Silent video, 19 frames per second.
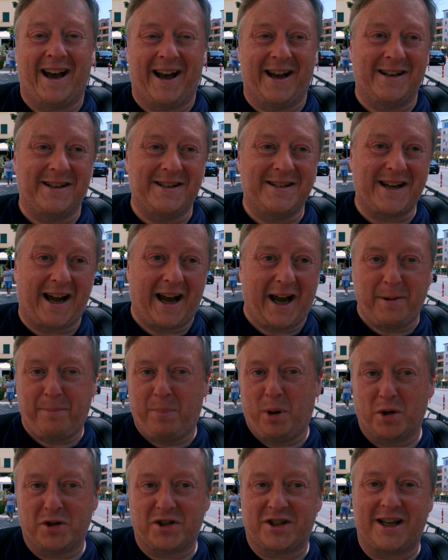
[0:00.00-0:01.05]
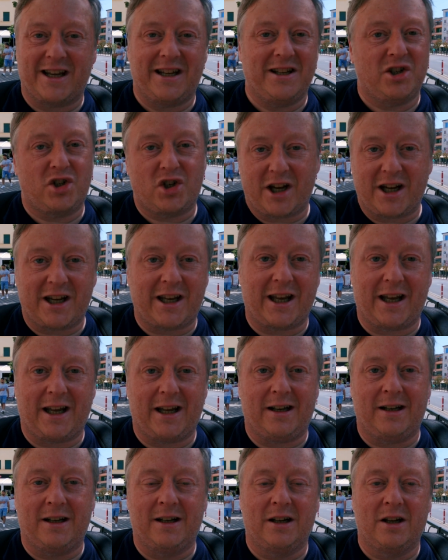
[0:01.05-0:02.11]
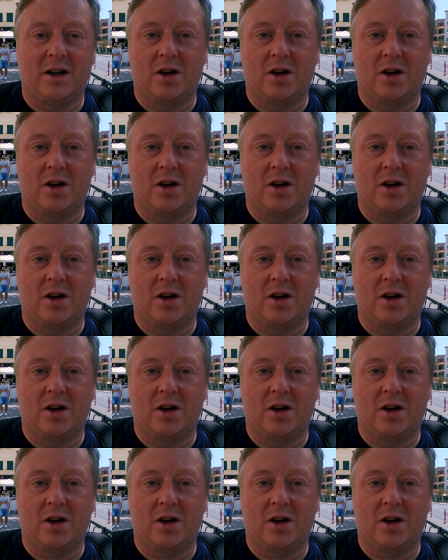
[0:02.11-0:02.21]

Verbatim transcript: and I put in chicken,